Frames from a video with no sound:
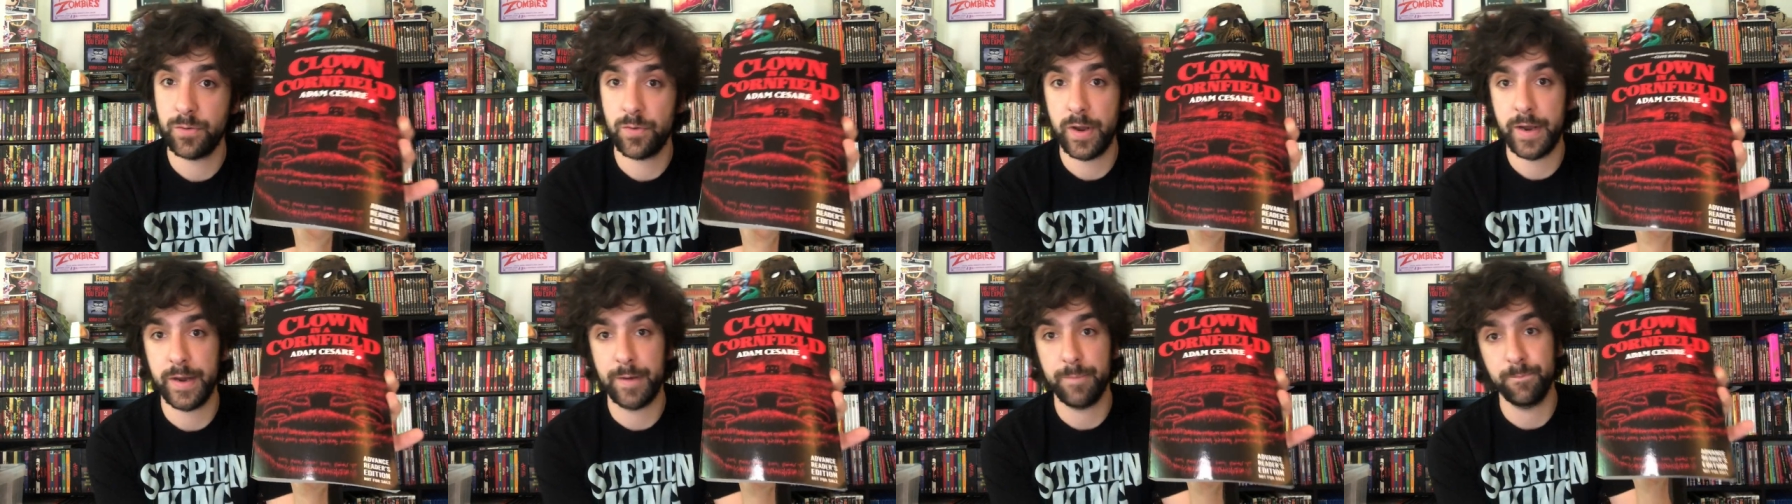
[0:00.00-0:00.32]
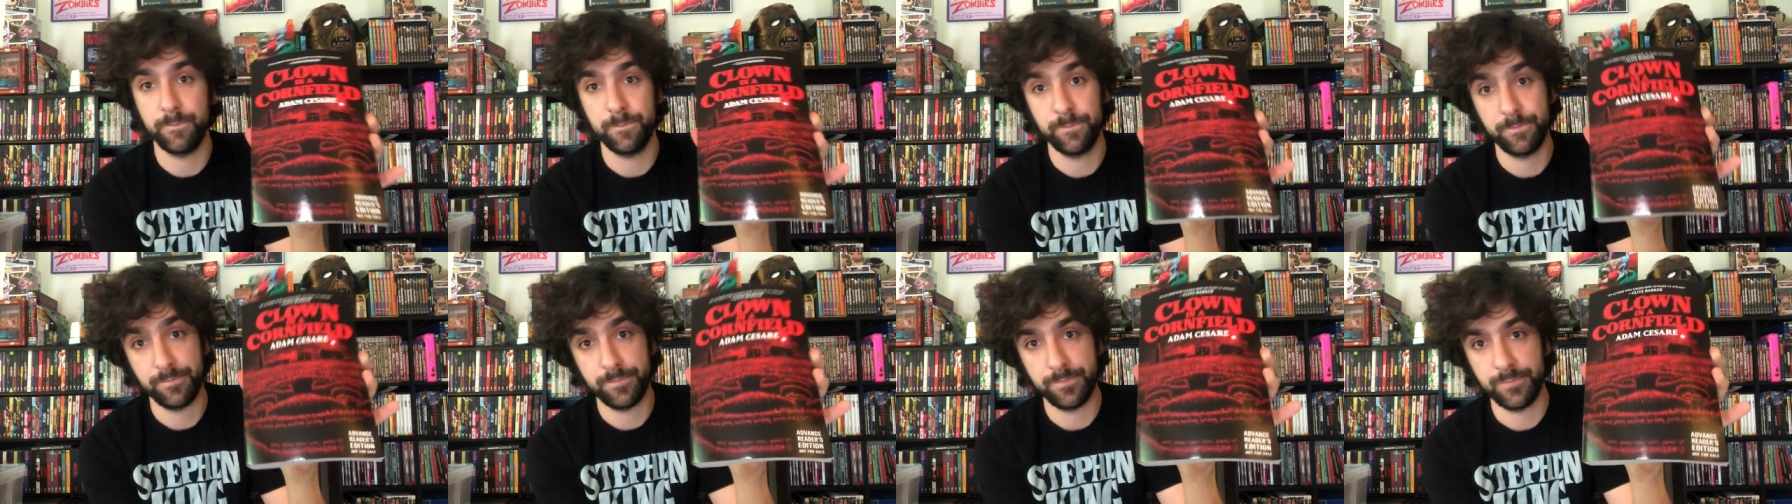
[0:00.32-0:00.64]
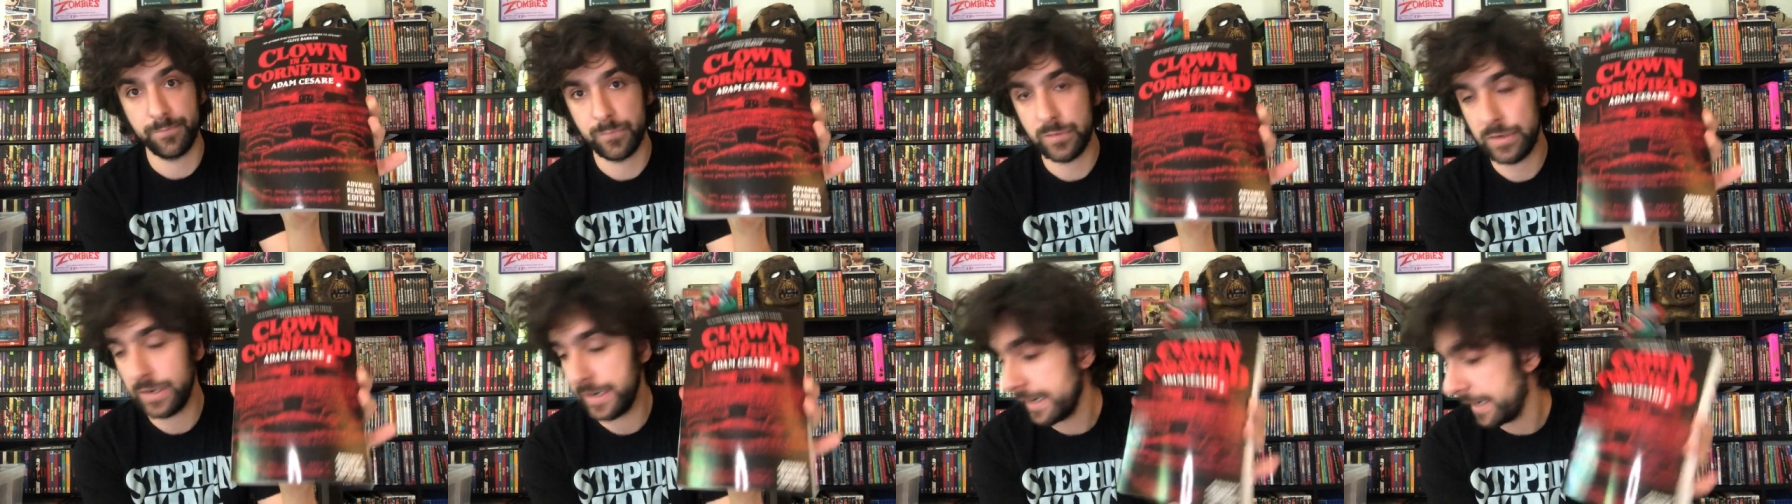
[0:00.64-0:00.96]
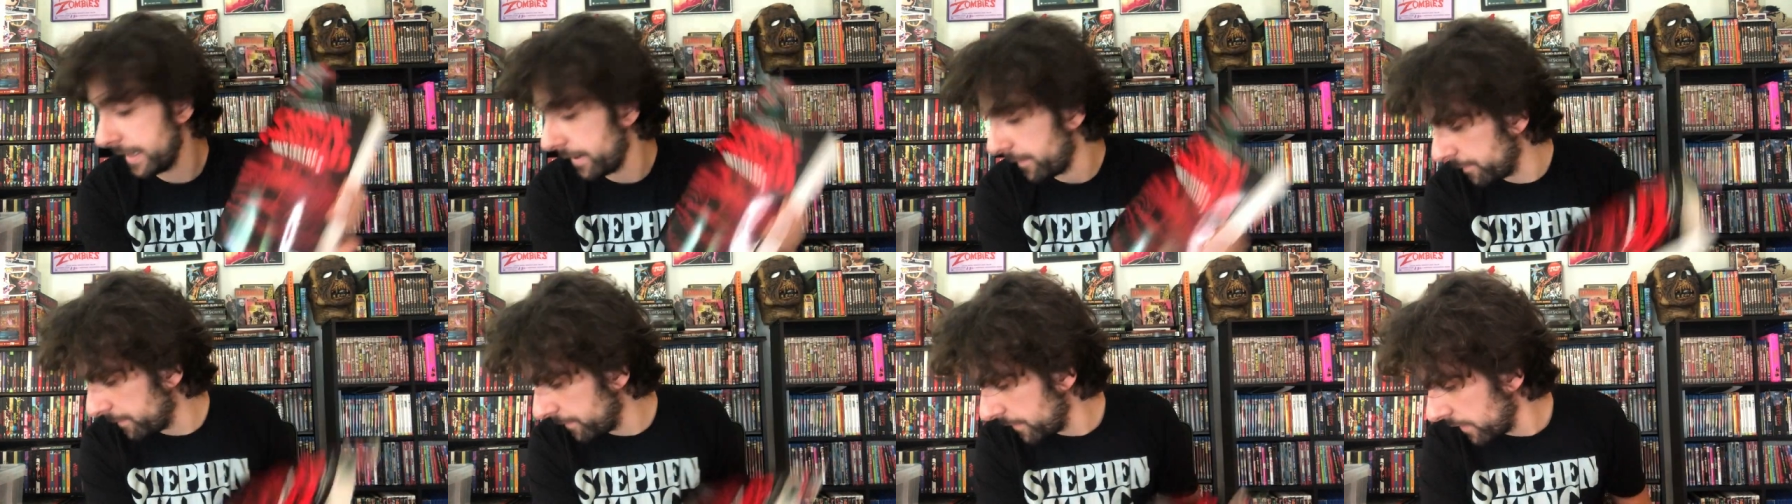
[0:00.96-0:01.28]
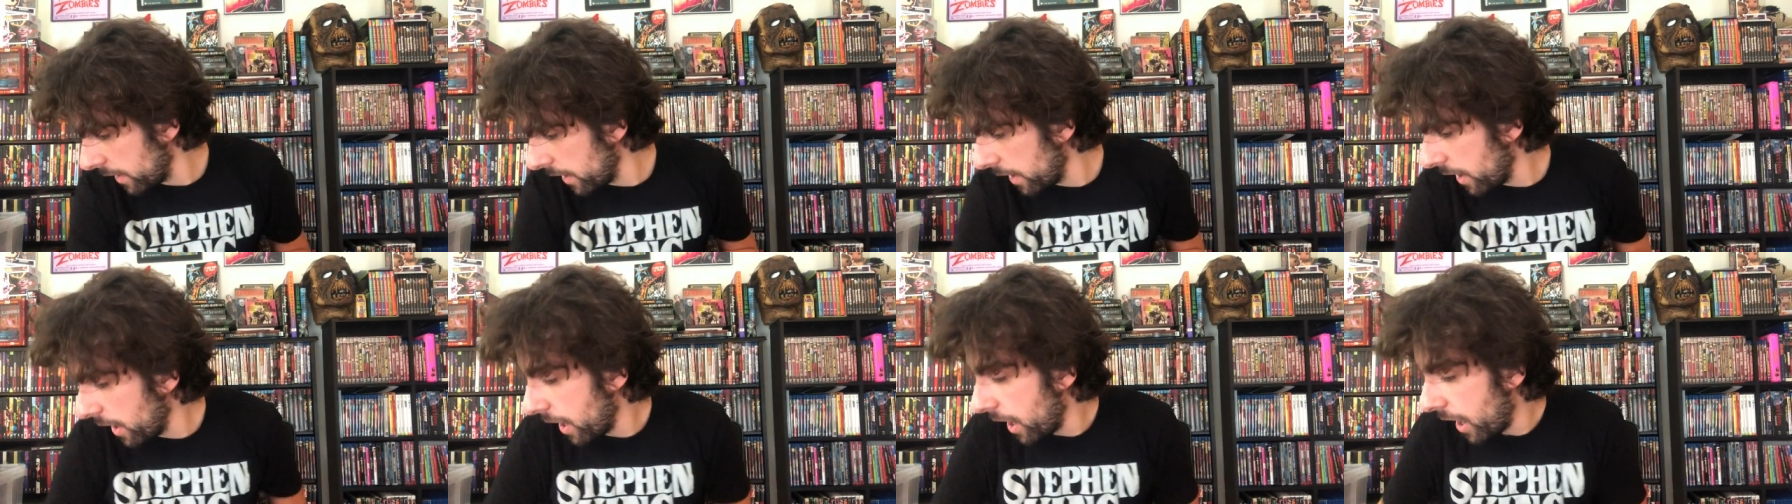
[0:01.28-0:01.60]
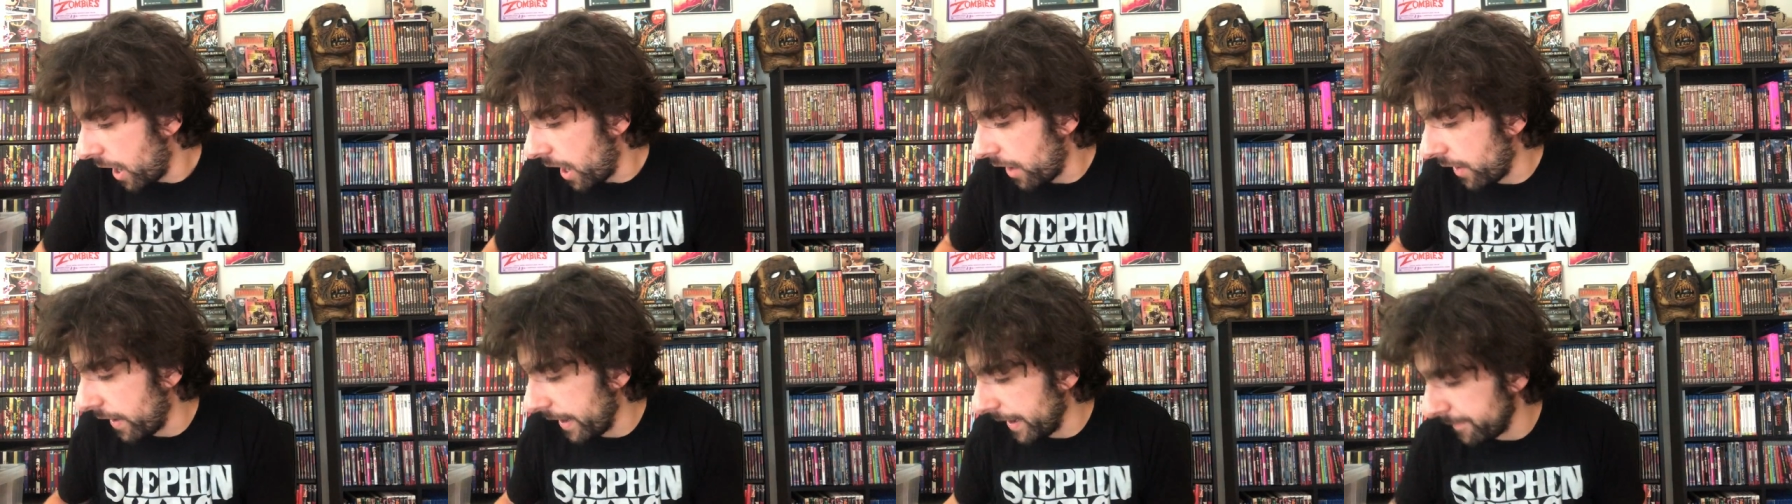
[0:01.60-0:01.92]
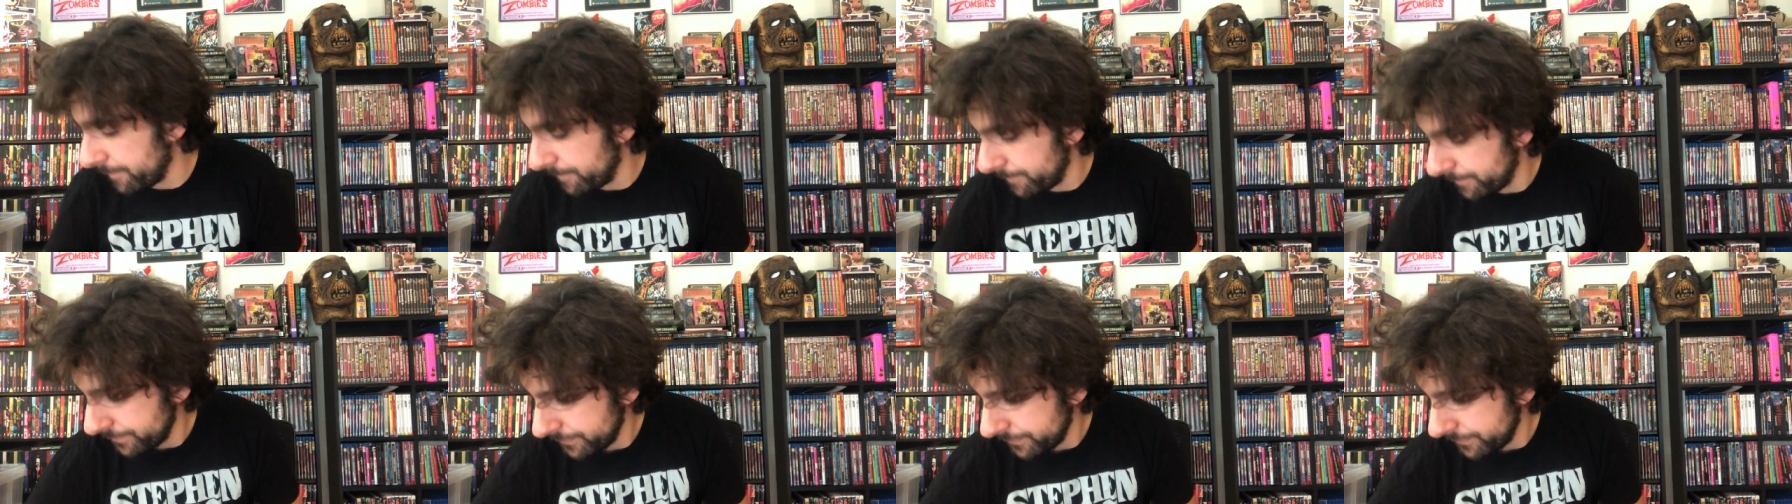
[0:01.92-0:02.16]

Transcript: right. Check it out. All right.